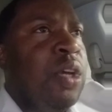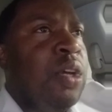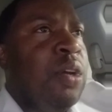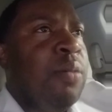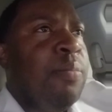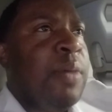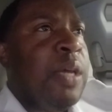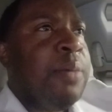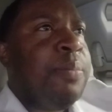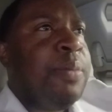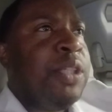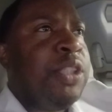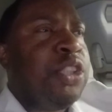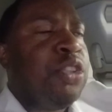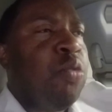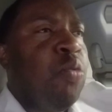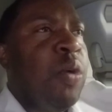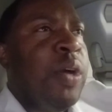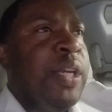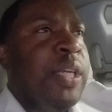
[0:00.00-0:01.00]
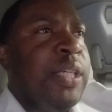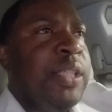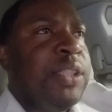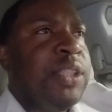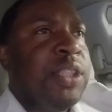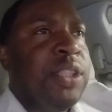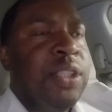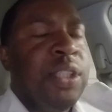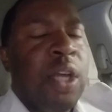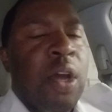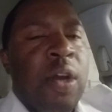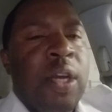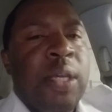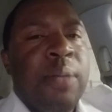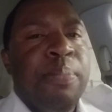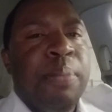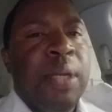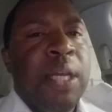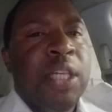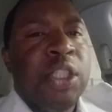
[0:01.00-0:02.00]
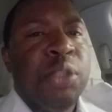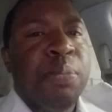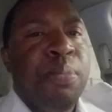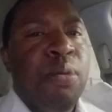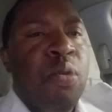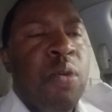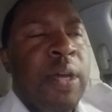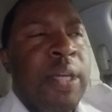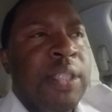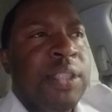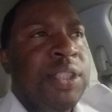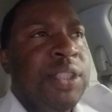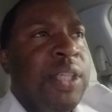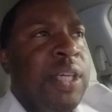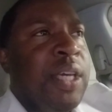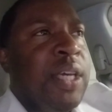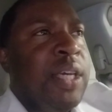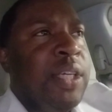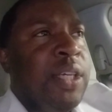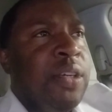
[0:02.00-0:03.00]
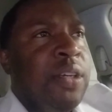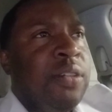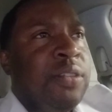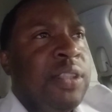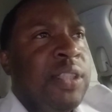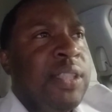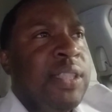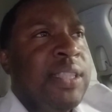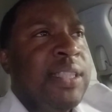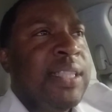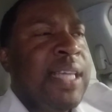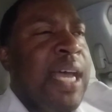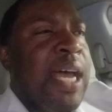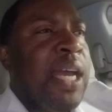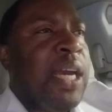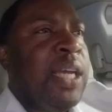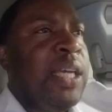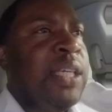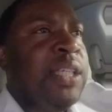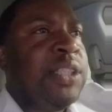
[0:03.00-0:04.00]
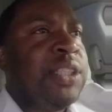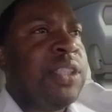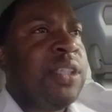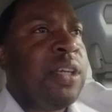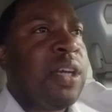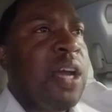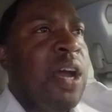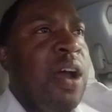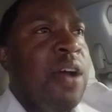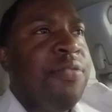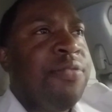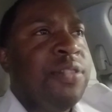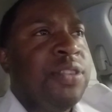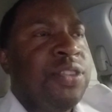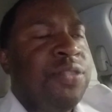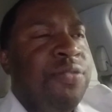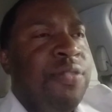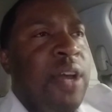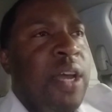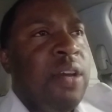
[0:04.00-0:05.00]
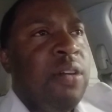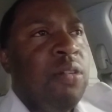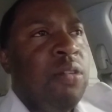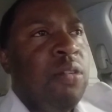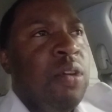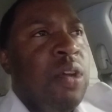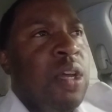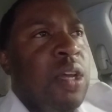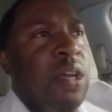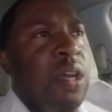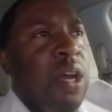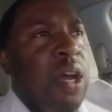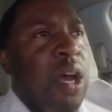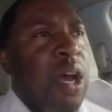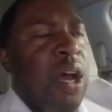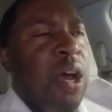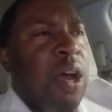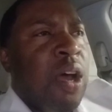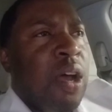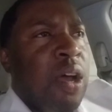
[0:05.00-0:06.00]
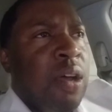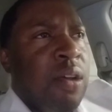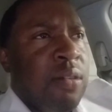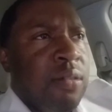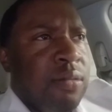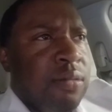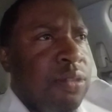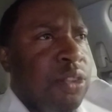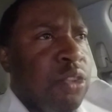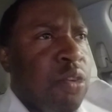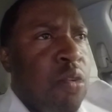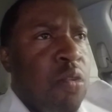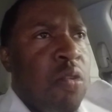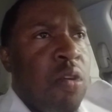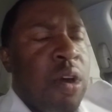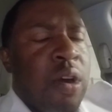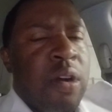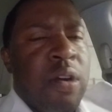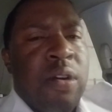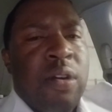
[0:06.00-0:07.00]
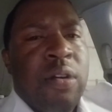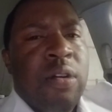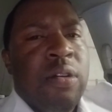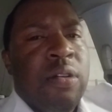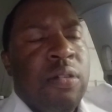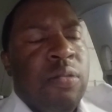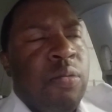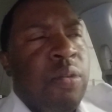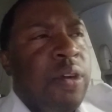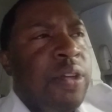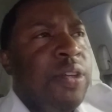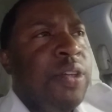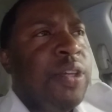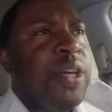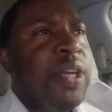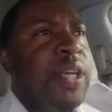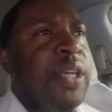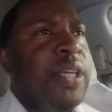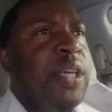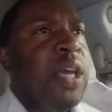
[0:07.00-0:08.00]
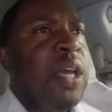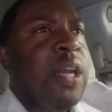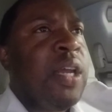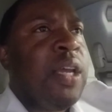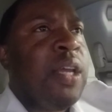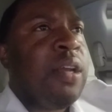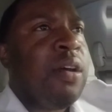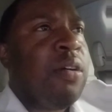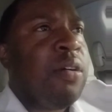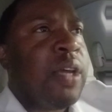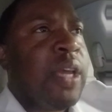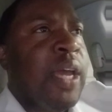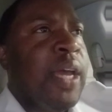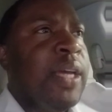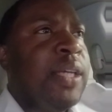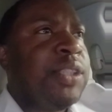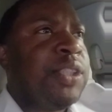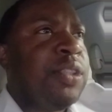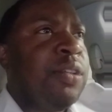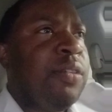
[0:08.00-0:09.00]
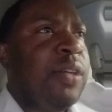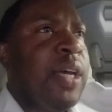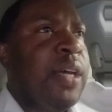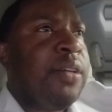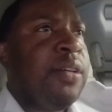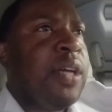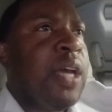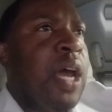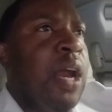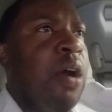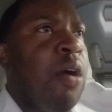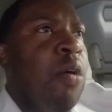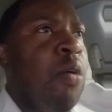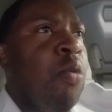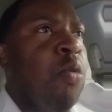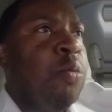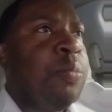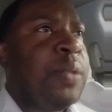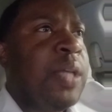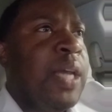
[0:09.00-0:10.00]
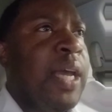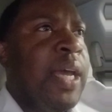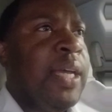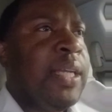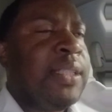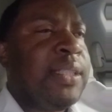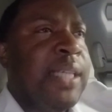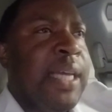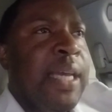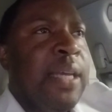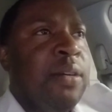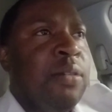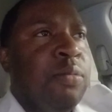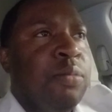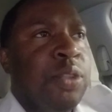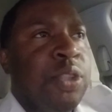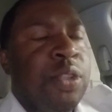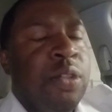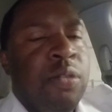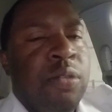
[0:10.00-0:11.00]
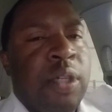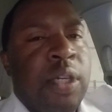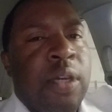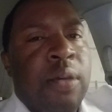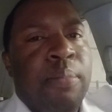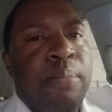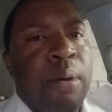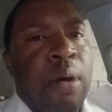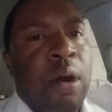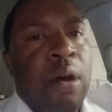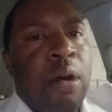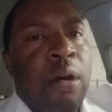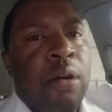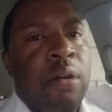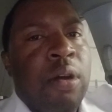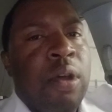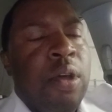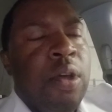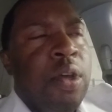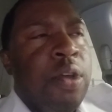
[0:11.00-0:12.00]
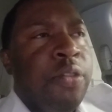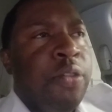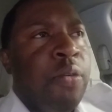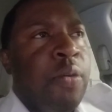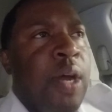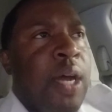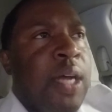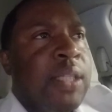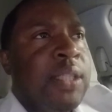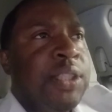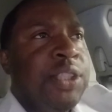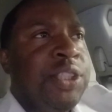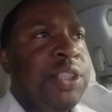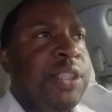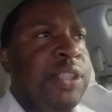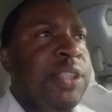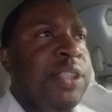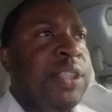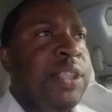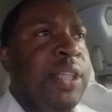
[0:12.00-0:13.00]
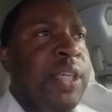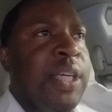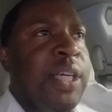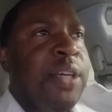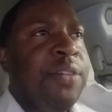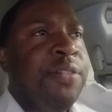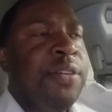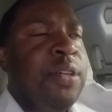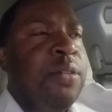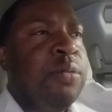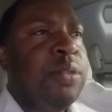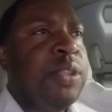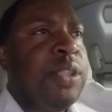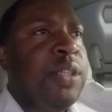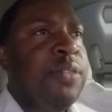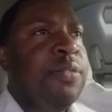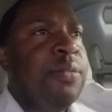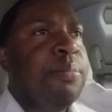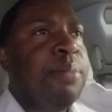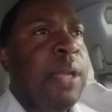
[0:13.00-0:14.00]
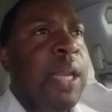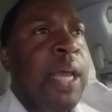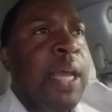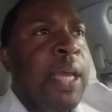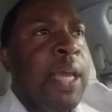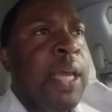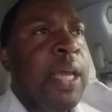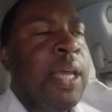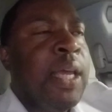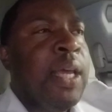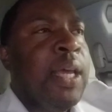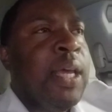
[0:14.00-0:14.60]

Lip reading: maybe 20 to 30 plus points, to decide an Eastern Conference final score? Where are you going to get it? Okay, so now you got to hope that Tatum was going to get burned throughout the season if he was even playing,